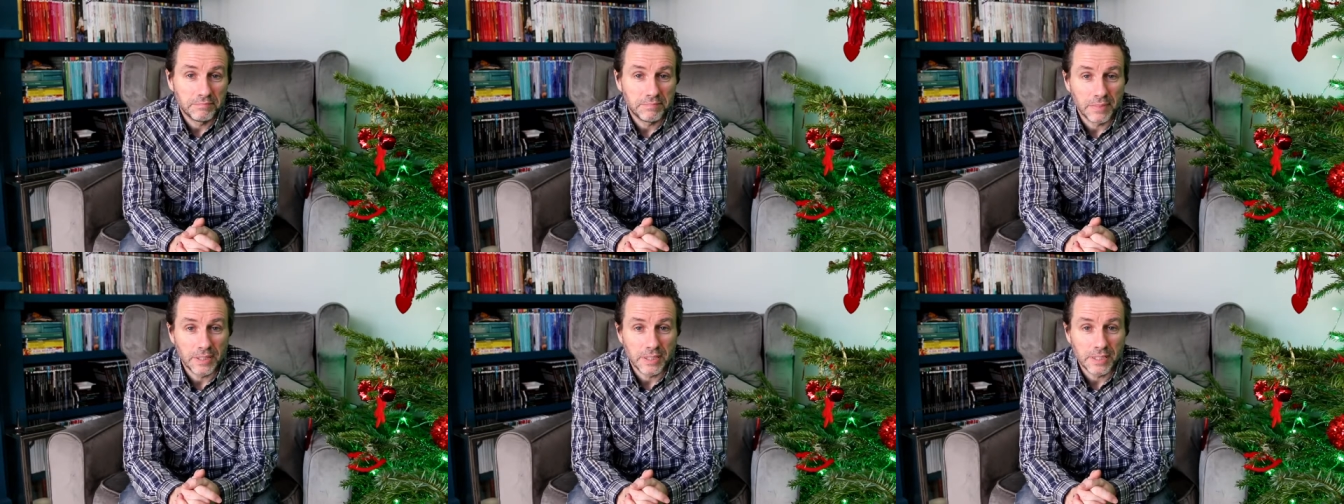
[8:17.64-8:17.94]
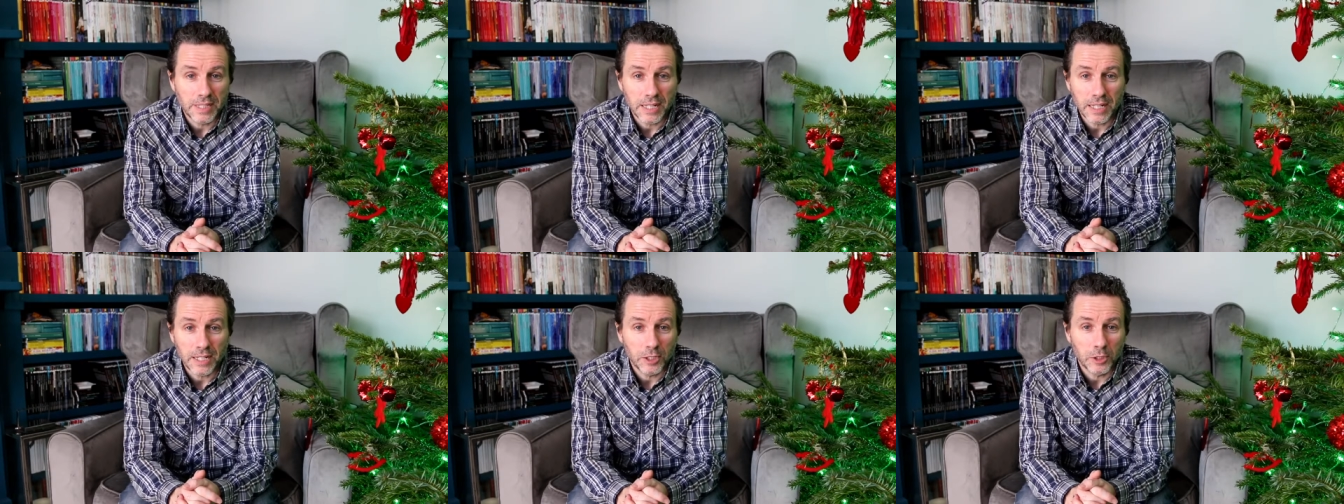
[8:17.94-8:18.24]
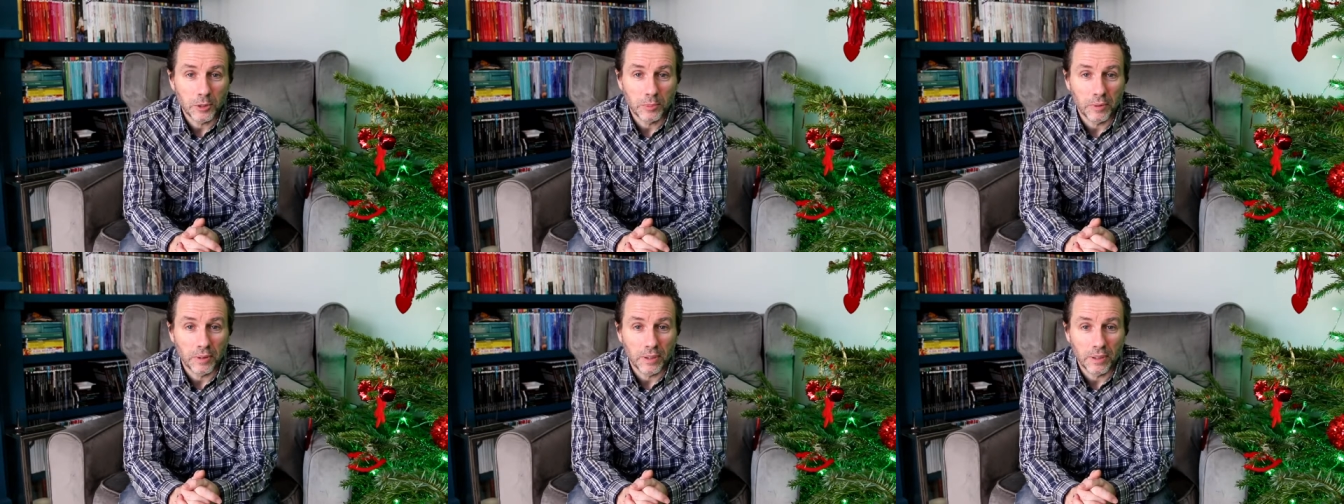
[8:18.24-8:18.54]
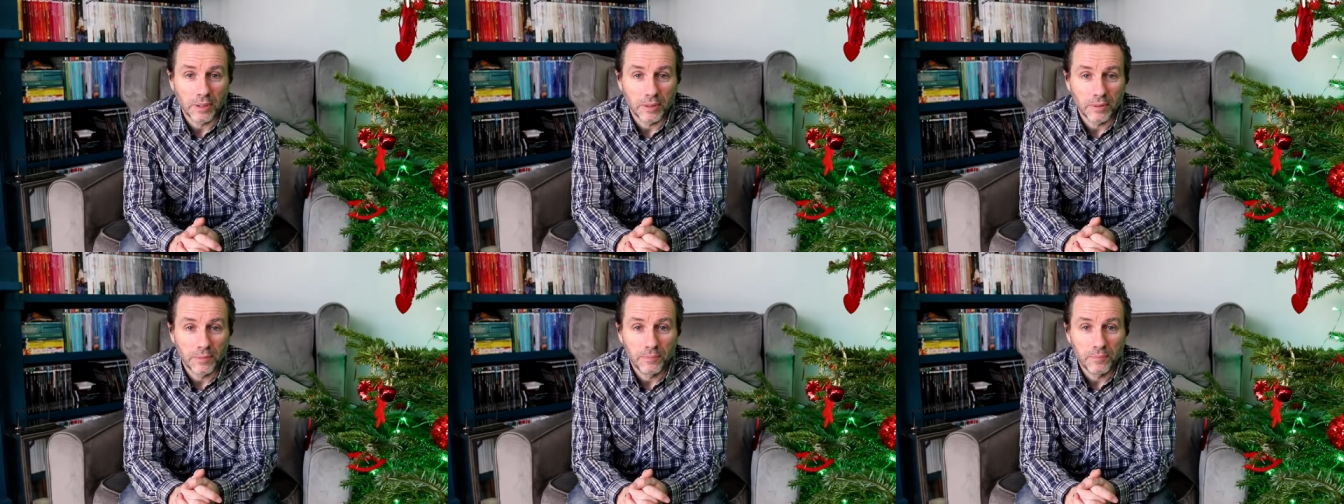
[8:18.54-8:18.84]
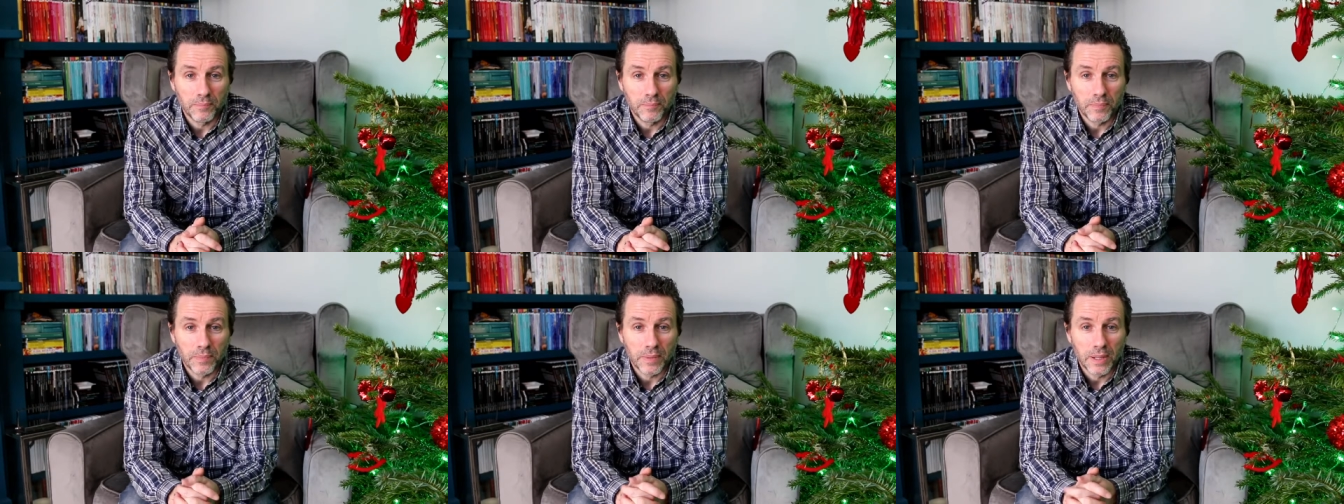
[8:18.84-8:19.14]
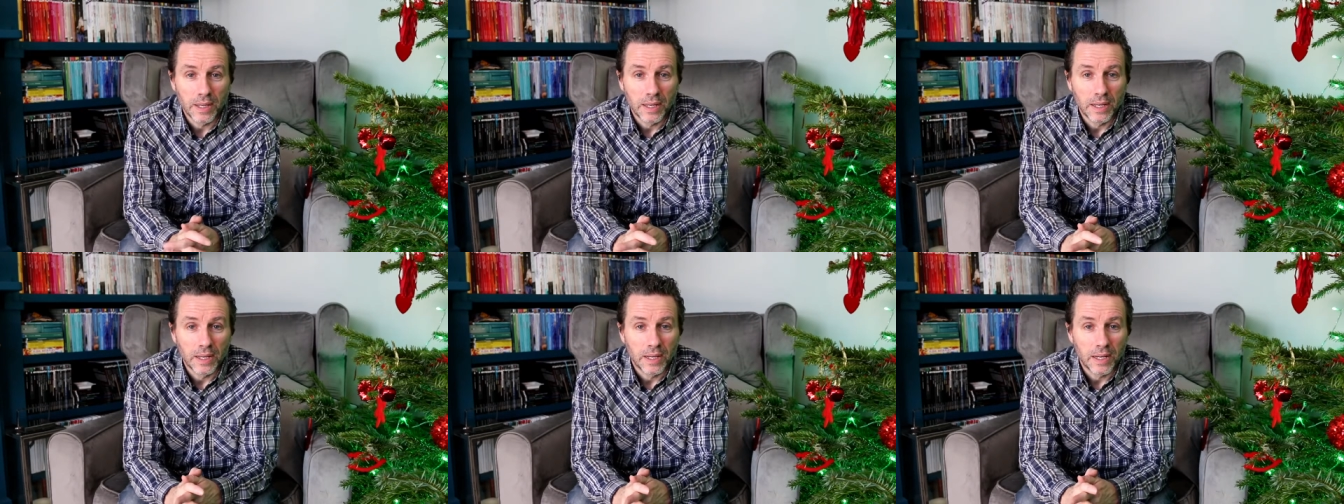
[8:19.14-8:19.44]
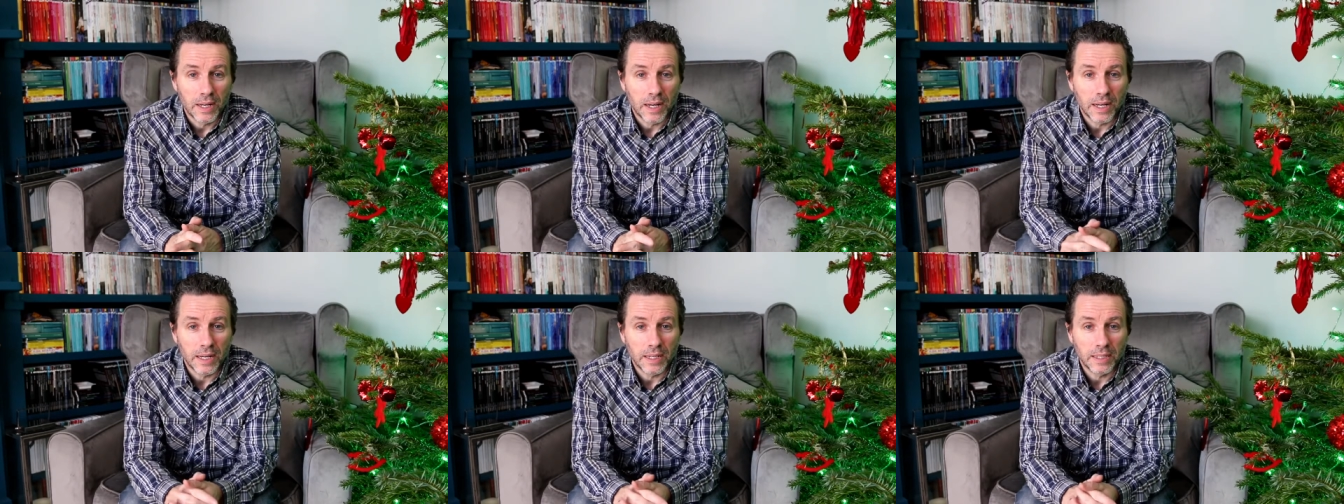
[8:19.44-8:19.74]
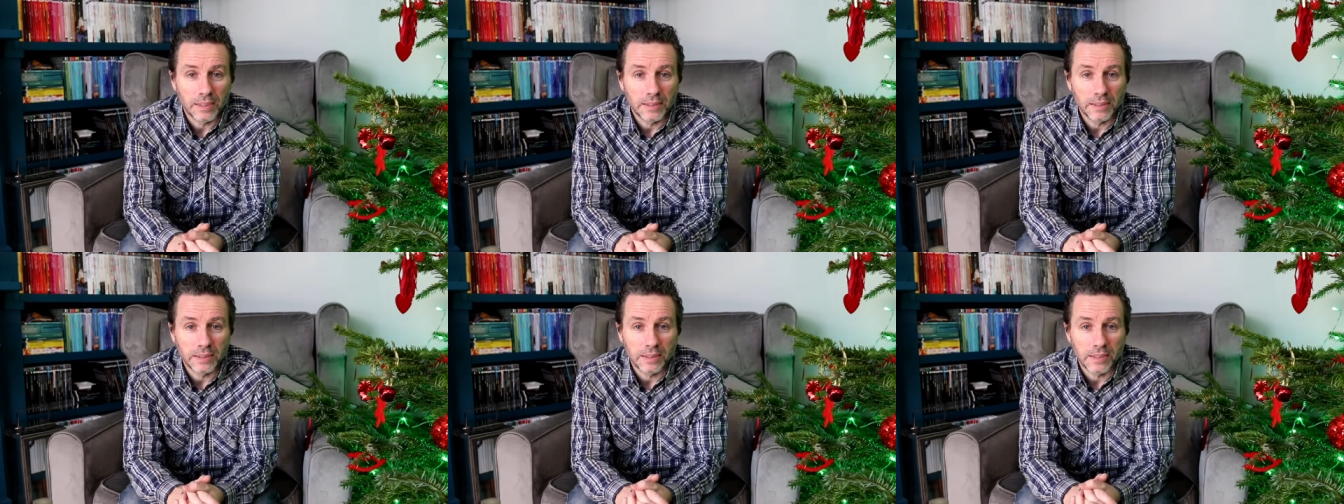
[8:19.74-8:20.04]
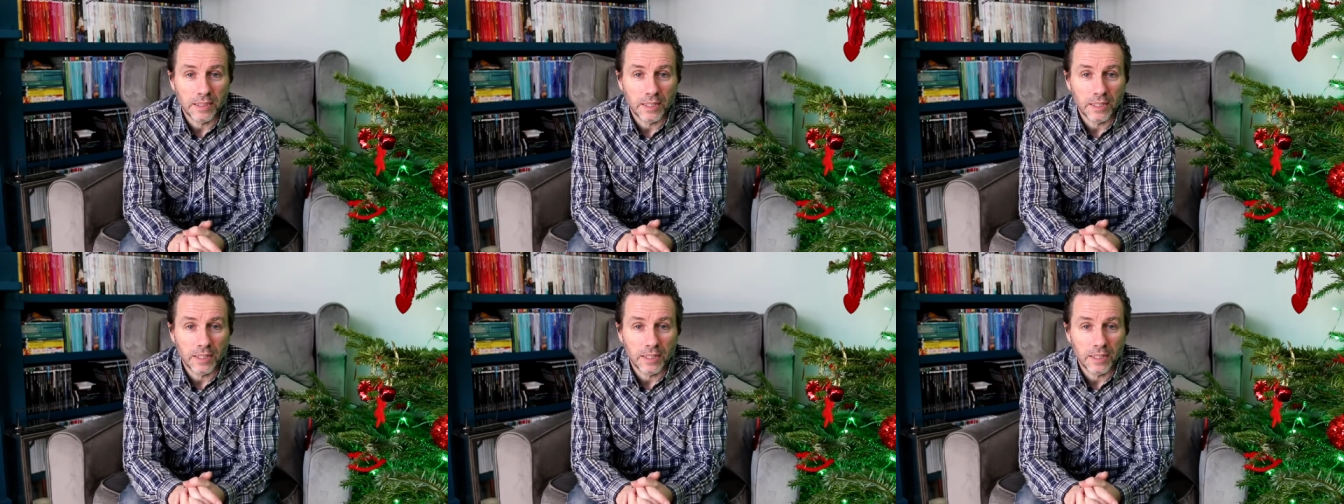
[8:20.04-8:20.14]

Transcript: It's negligible. And